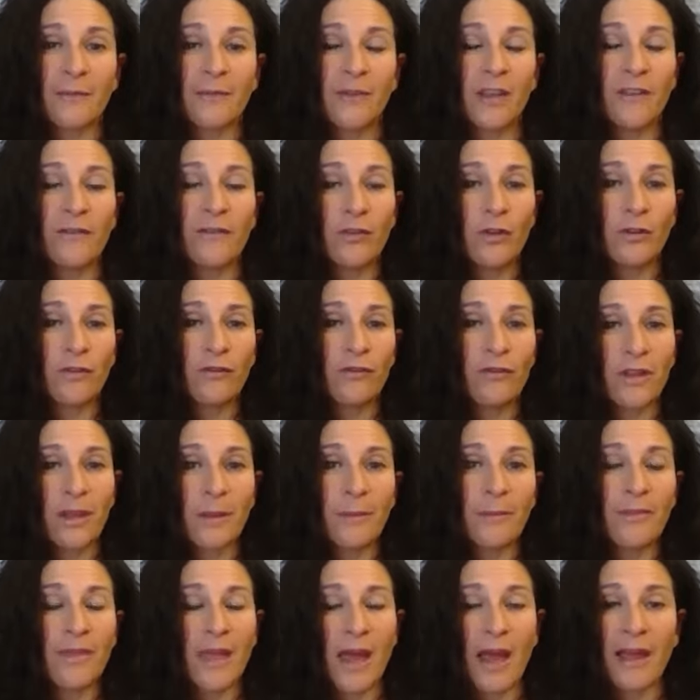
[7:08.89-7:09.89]
If you
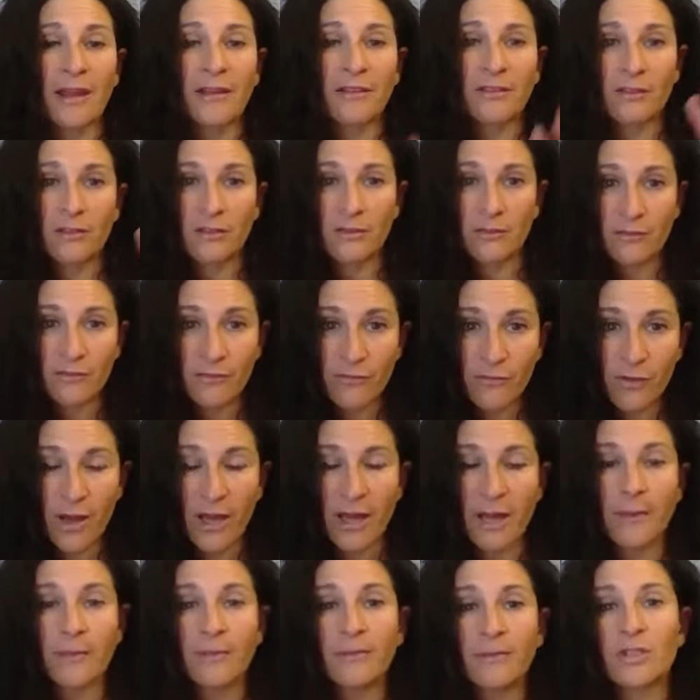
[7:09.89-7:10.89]
flip that
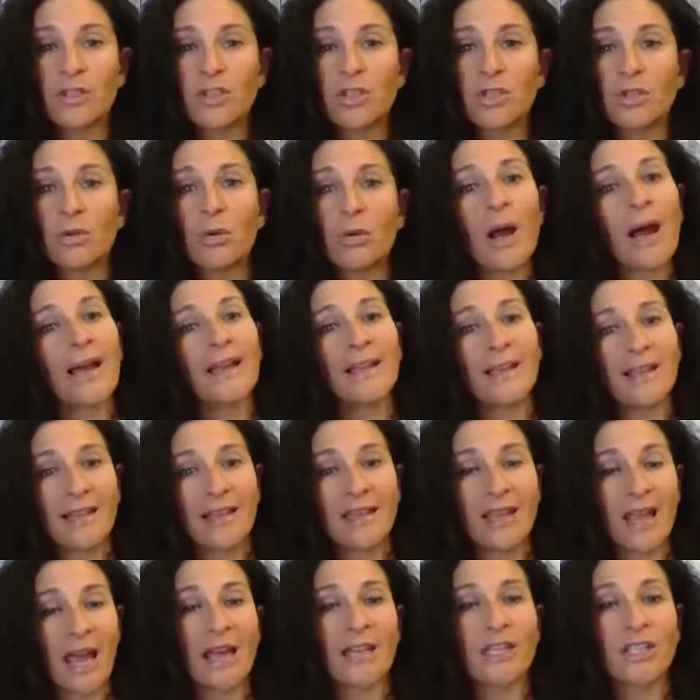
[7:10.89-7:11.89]
frame to I
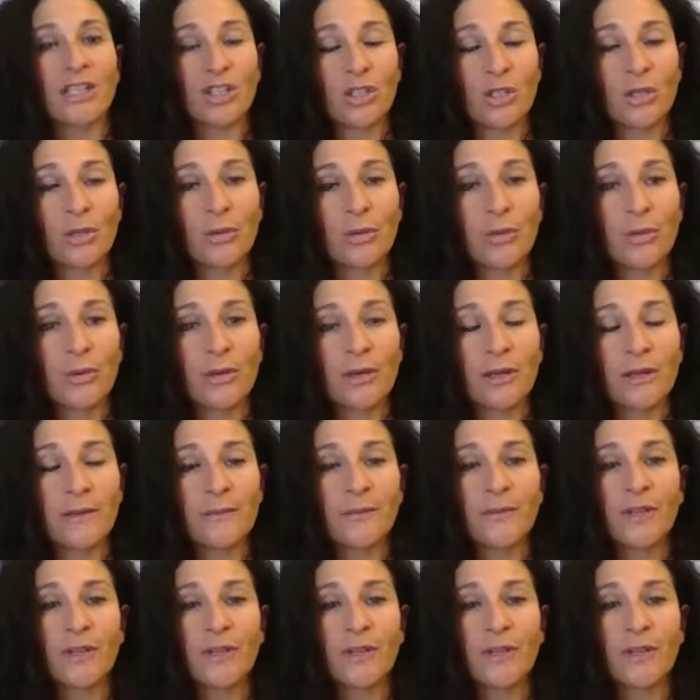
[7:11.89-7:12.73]
get to,